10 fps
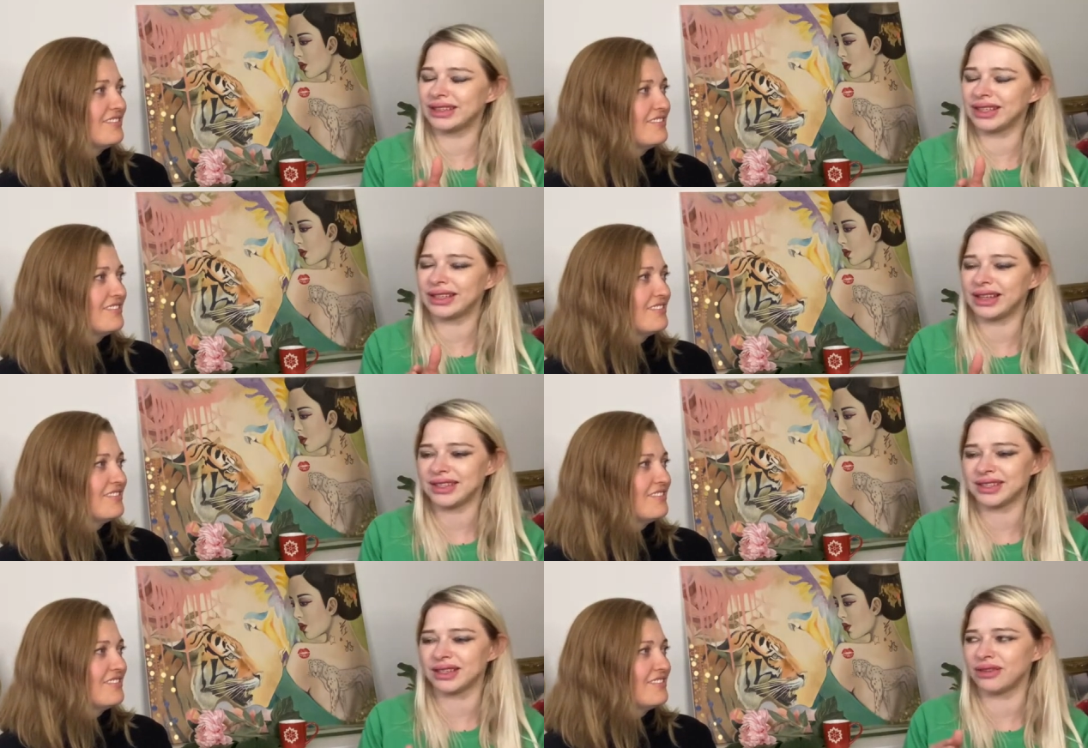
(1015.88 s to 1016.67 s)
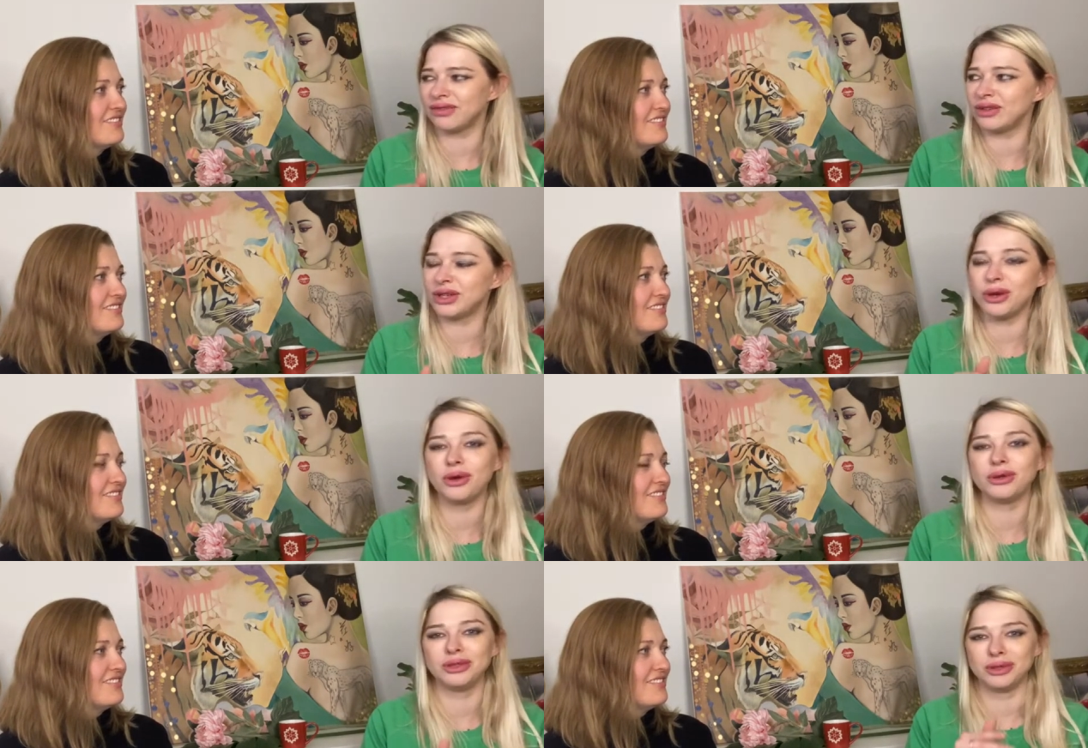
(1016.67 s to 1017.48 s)
Speaker 1: the classes are very
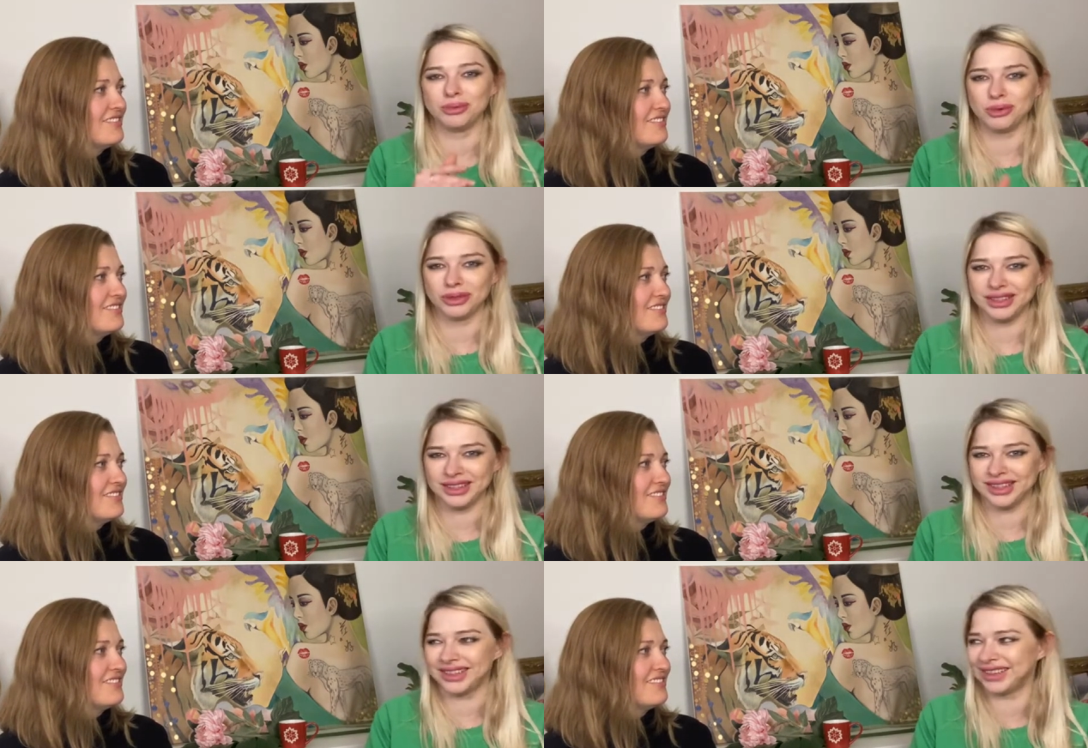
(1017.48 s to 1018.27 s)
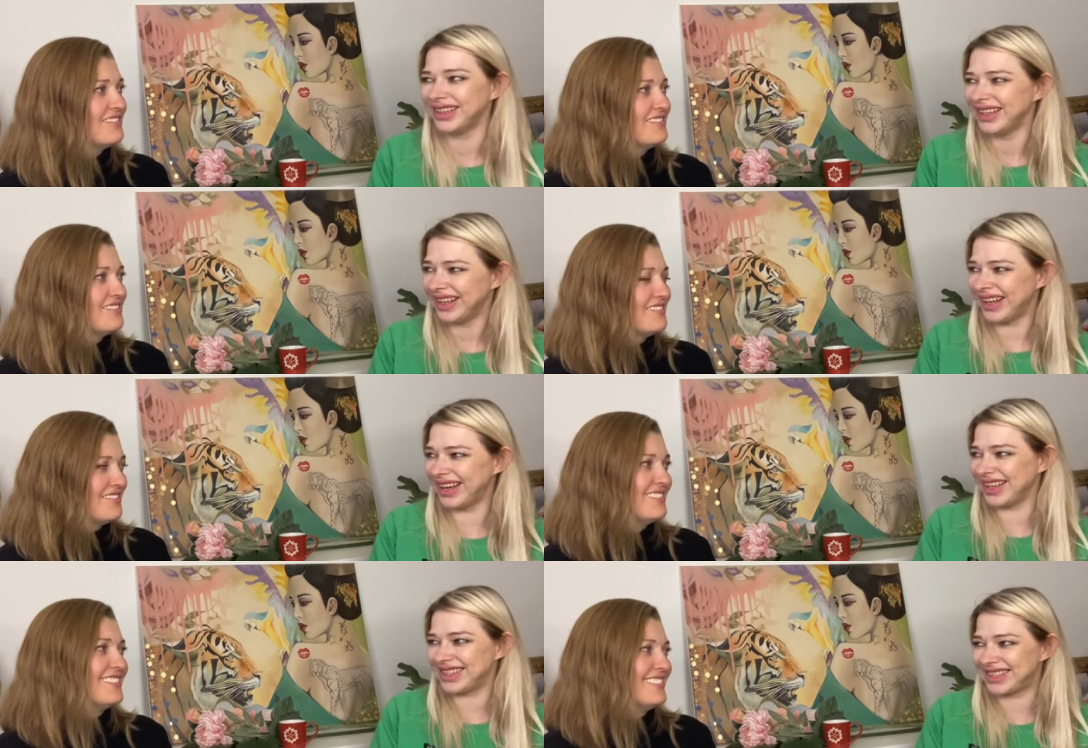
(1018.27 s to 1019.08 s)
early in the morning,
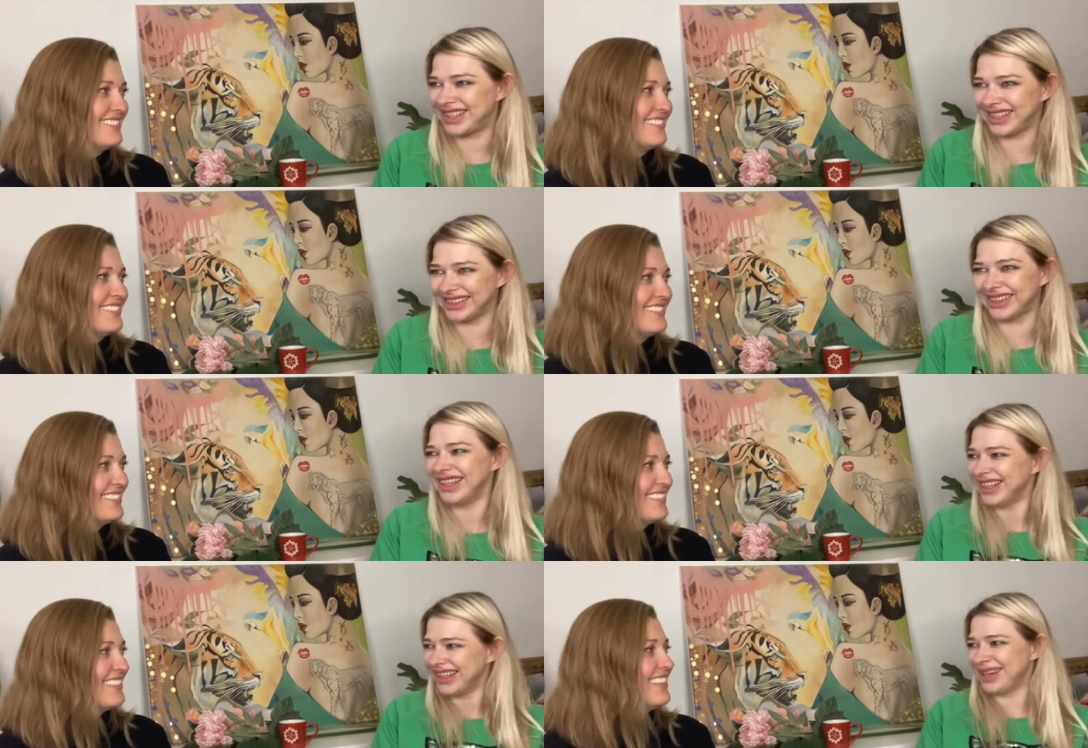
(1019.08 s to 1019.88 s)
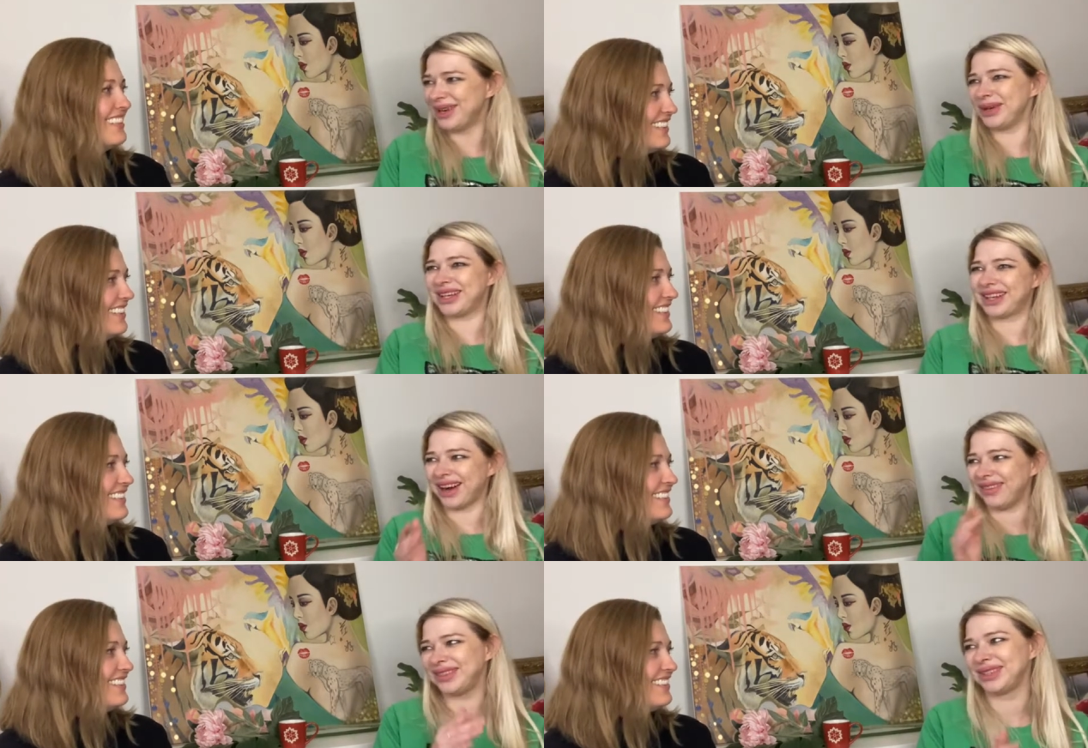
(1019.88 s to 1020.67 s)
I still wake
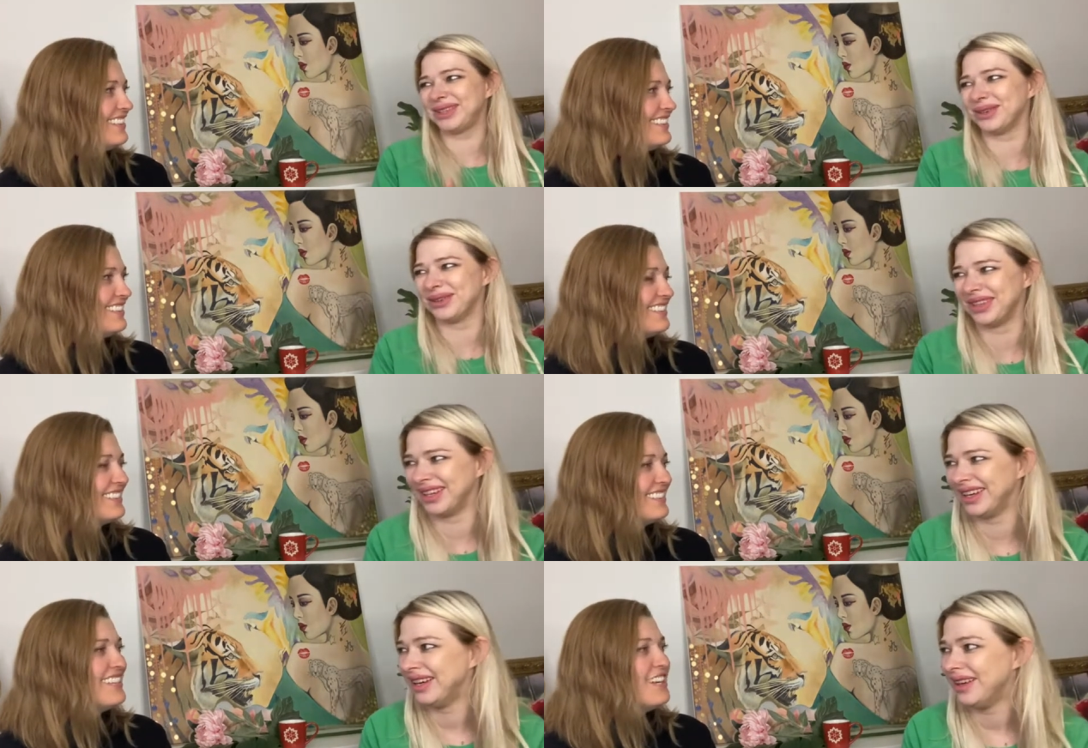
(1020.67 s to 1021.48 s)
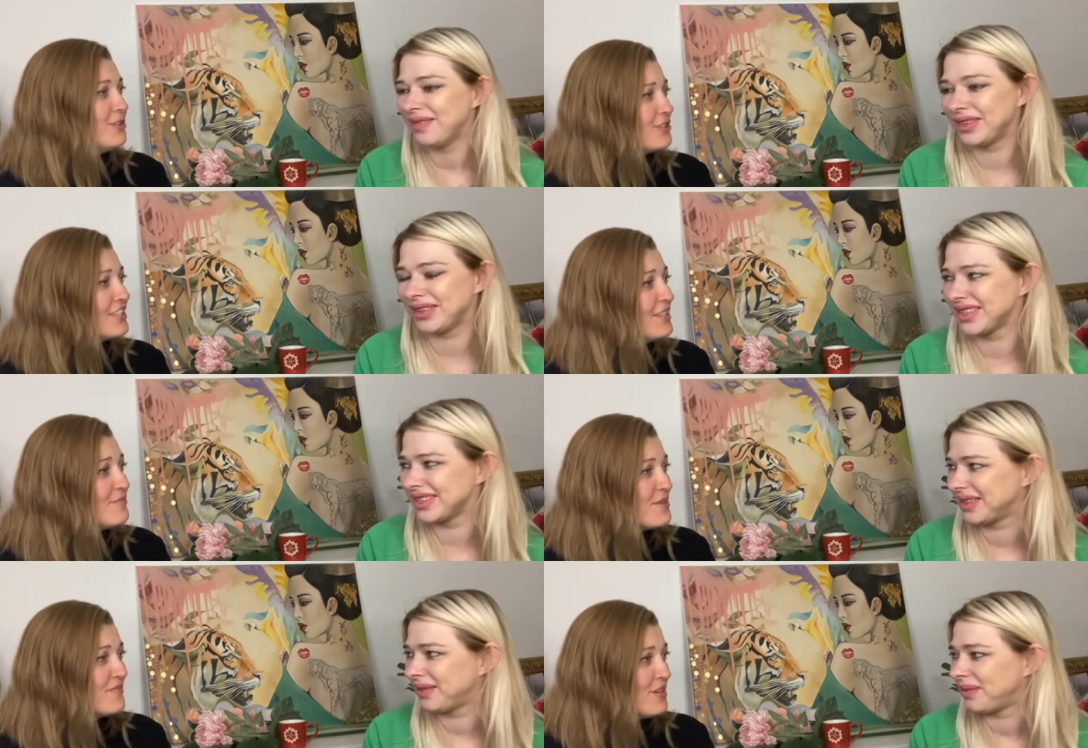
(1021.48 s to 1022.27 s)
up to go there.
Speaker 2: But tell
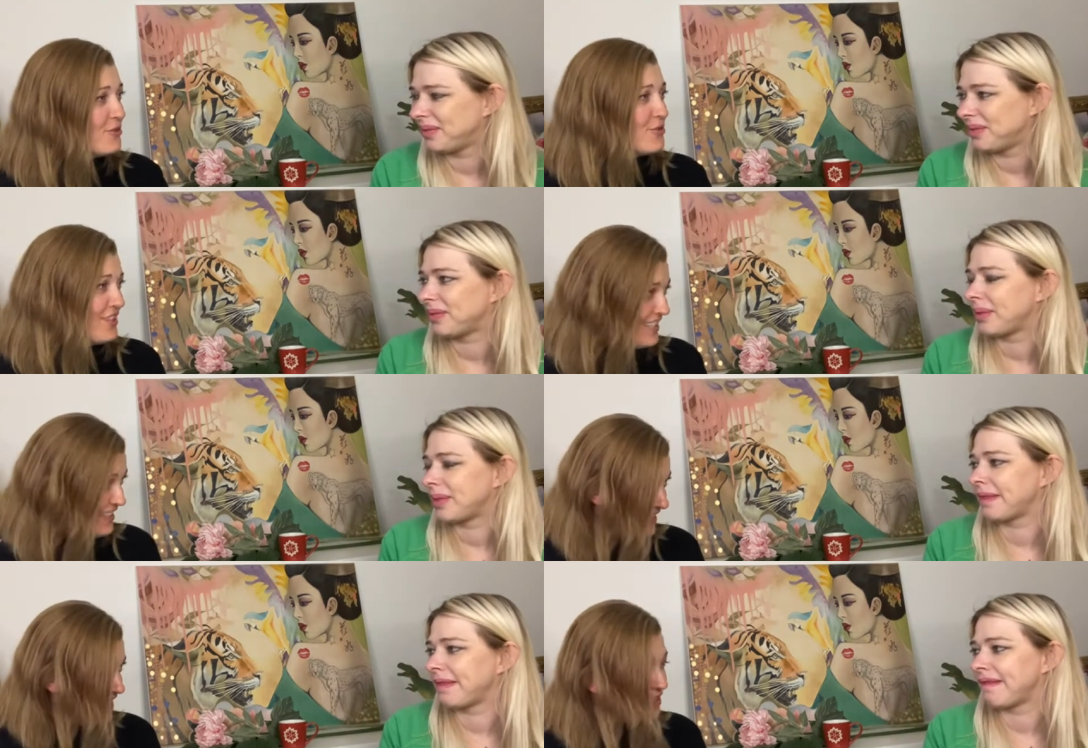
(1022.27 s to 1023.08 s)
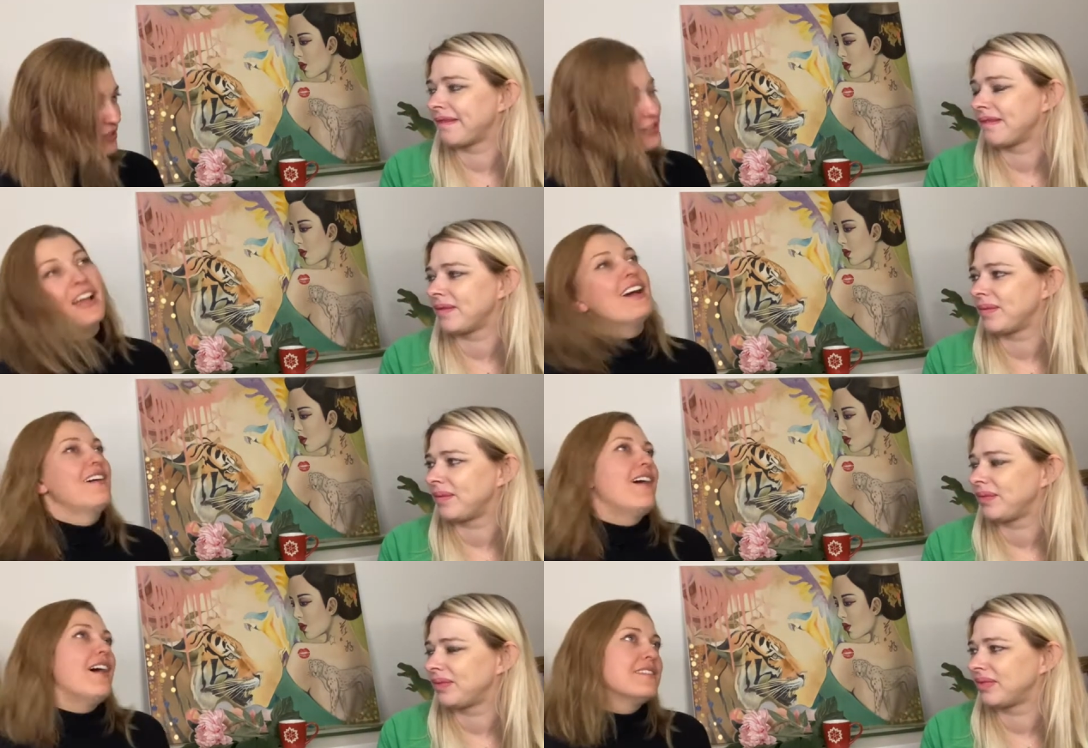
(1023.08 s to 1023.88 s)
me about, uh, like, I